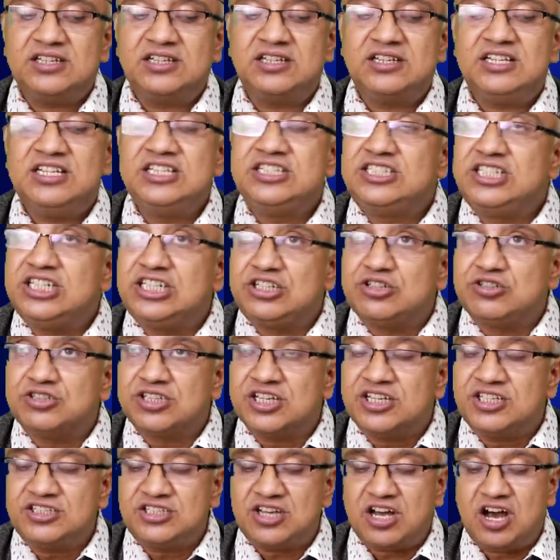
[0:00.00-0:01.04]

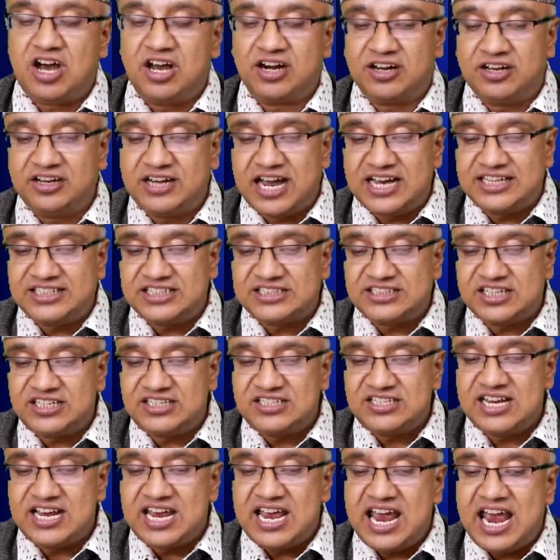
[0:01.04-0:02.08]
institutions,
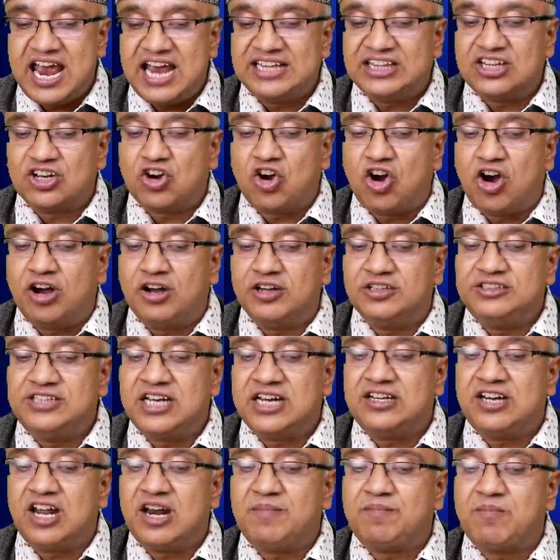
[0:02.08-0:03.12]
organizations, and the
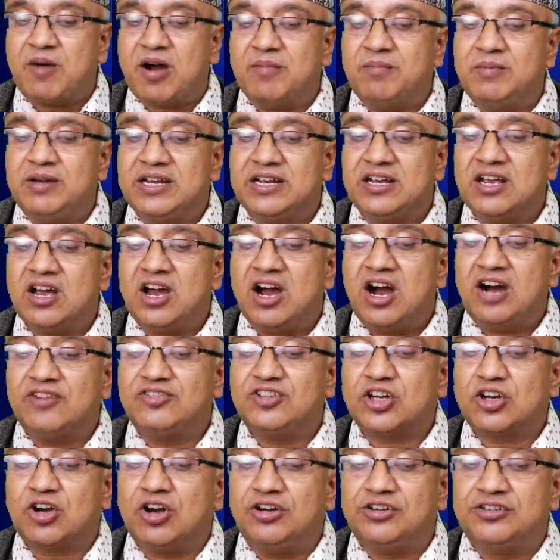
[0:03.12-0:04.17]
general public of the
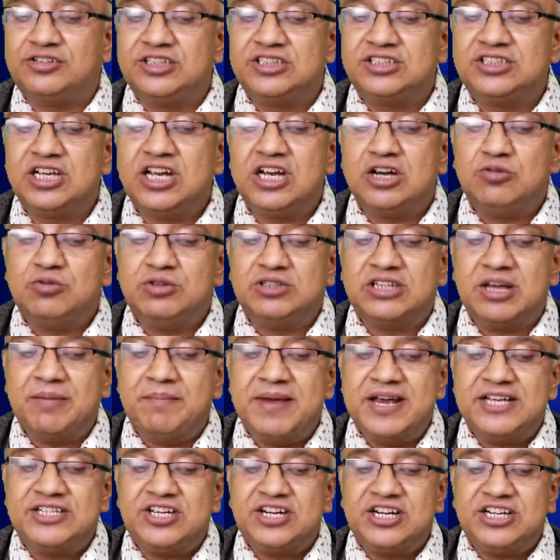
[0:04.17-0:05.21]
countries with the
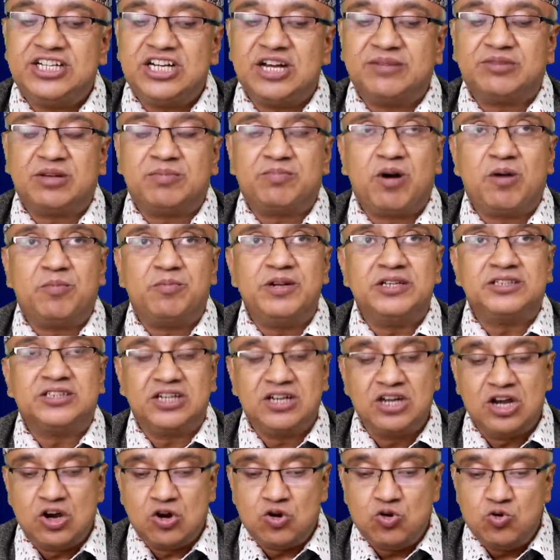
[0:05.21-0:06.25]
majority of the
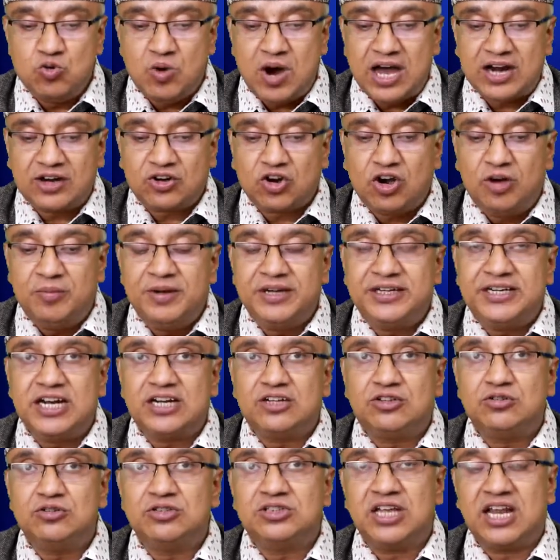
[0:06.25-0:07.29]
population who are
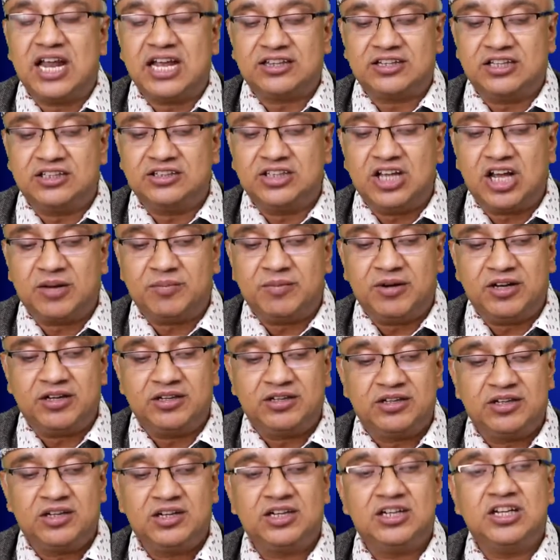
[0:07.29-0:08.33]
committed to Sanatan Dharma.
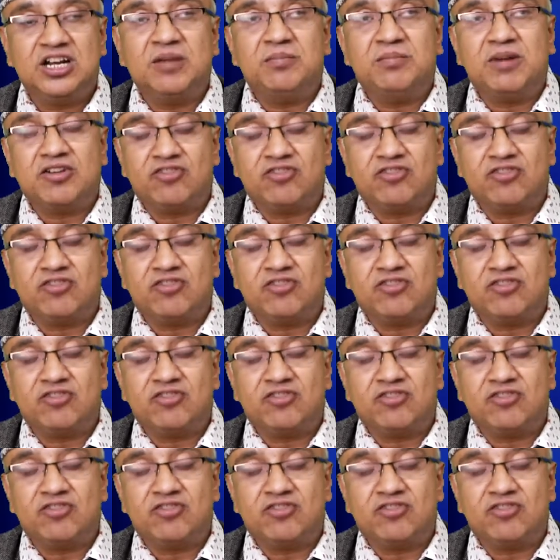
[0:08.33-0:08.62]
Number